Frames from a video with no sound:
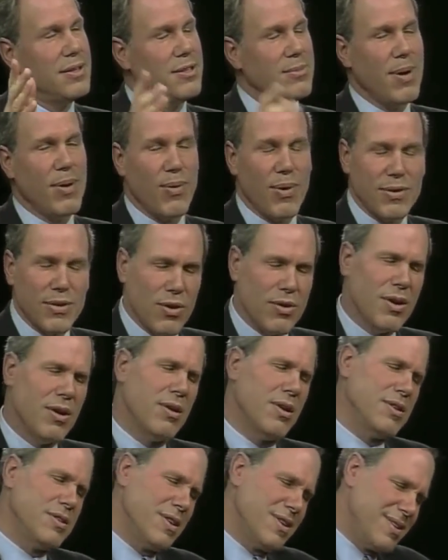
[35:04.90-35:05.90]
So my wife said,
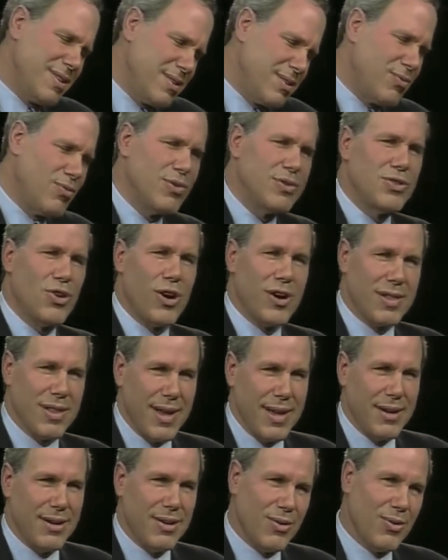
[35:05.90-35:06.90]
no, we'll talk
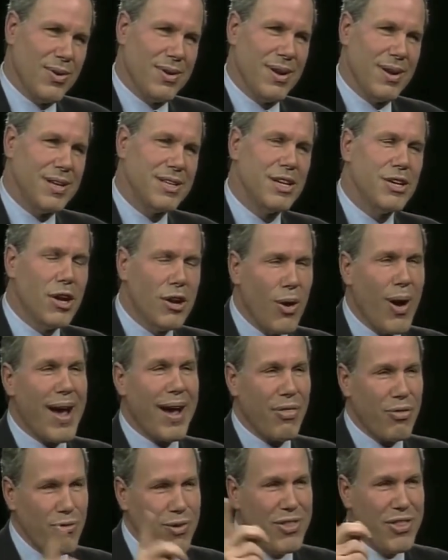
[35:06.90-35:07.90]
later, don't worry. I said, no,
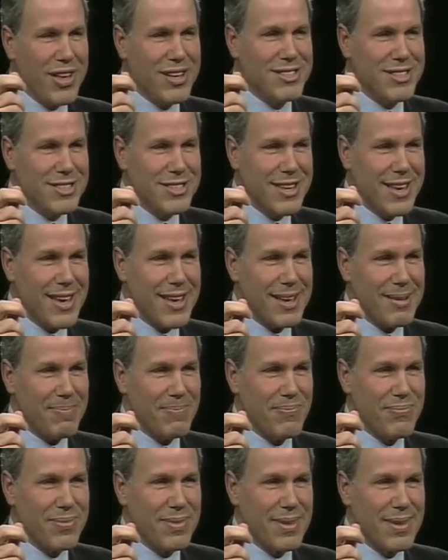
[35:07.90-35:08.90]
I got 3 things to say.
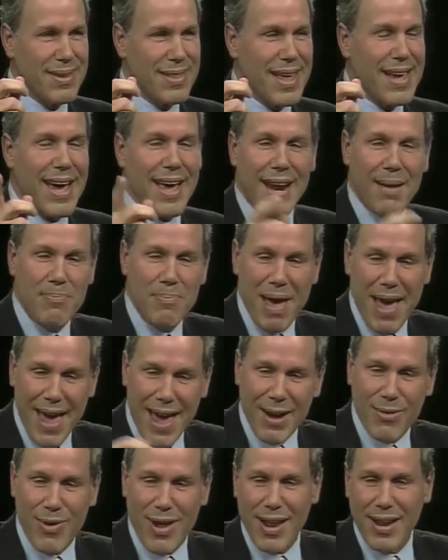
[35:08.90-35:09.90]
Like I had a
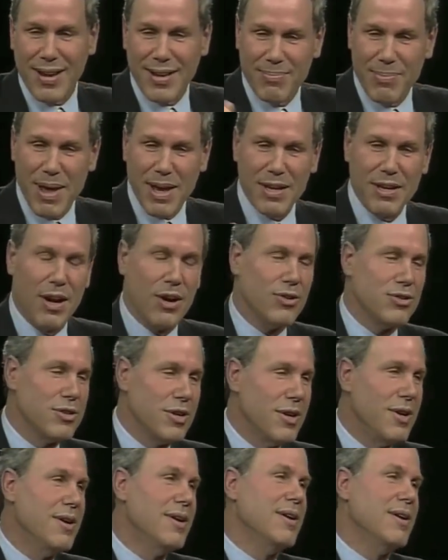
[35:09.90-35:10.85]
pad ready to make notes.